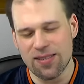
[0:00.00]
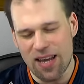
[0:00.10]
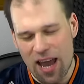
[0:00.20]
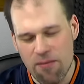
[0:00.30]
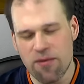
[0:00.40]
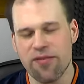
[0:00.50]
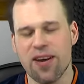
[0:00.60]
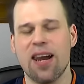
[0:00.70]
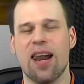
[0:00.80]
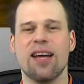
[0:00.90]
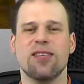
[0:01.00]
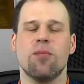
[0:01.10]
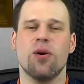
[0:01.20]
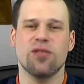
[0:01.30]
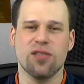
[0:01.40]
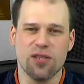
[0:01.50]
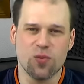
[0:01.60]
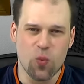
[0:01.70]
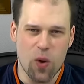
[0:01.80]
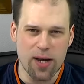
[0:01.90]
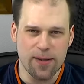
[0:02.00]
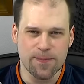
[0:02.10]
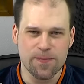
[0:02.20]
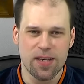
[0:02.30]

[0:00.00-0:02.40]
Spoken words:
everything I liked about season one,